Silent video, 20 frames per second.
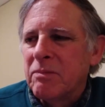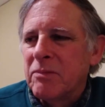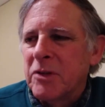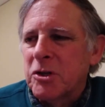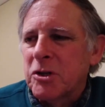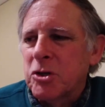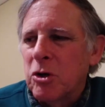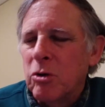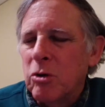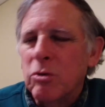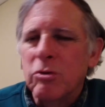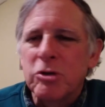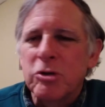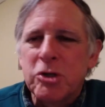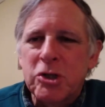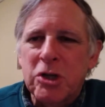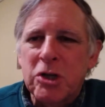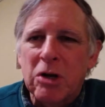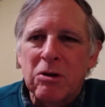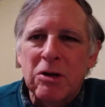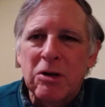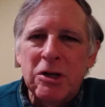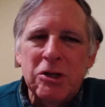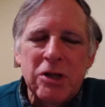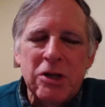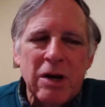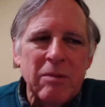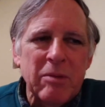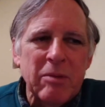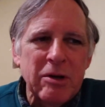this whole series
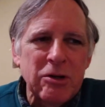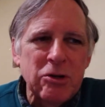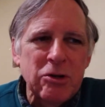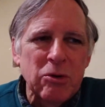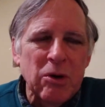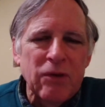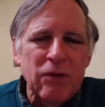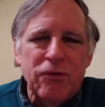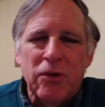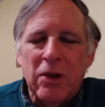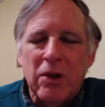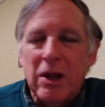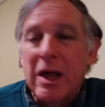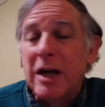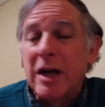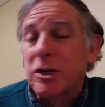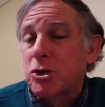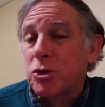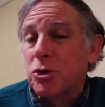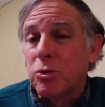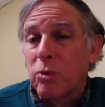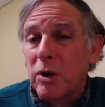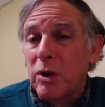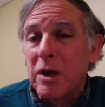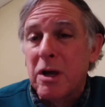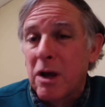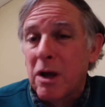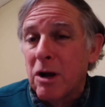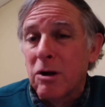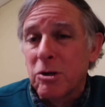that I've been doing for the last 3
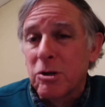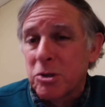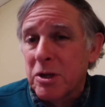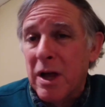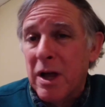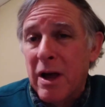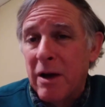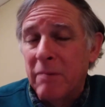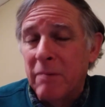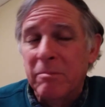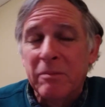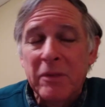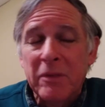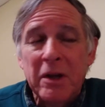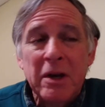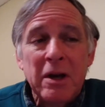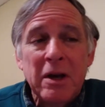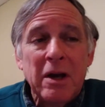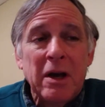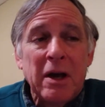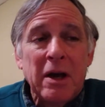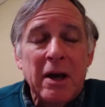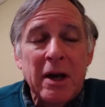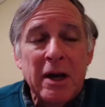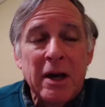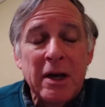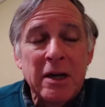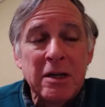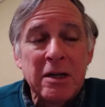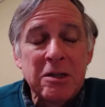years now.
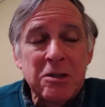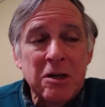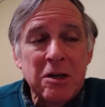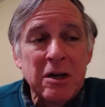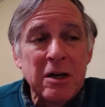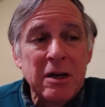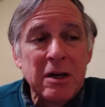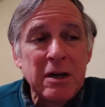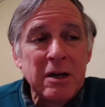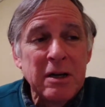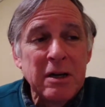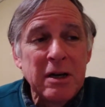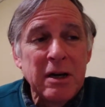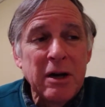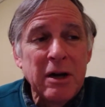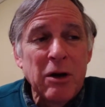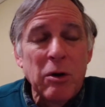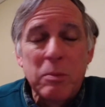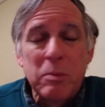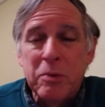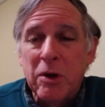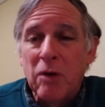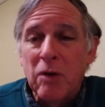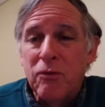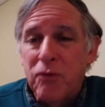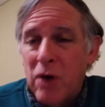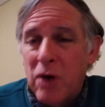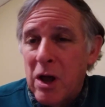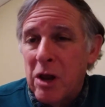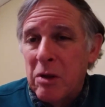And I hope you
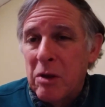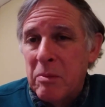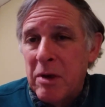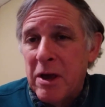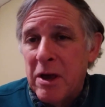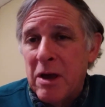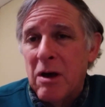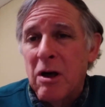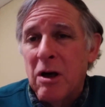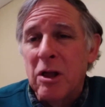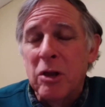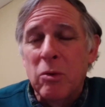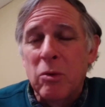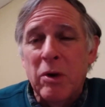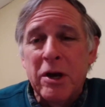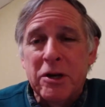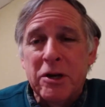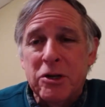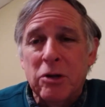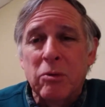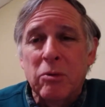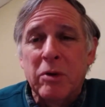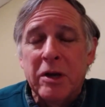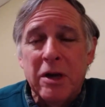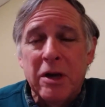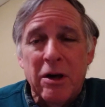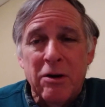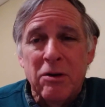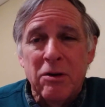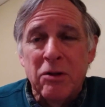follow me all the way till we
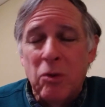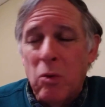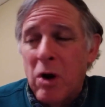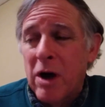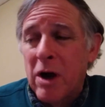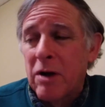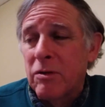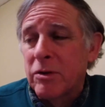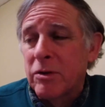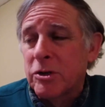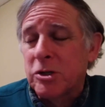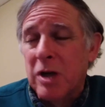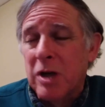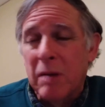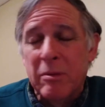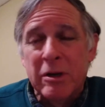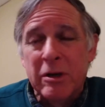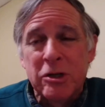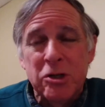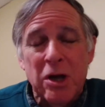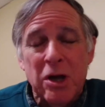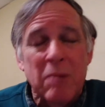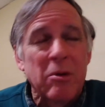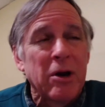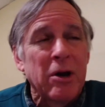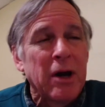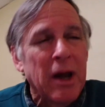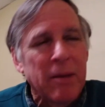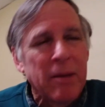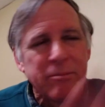get her in the water this coming summer.
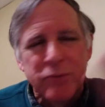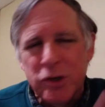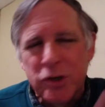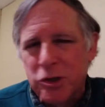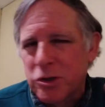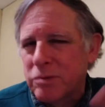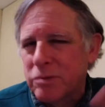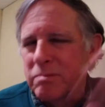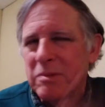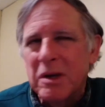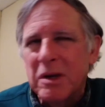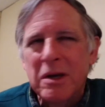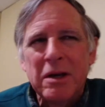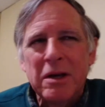And I'm just,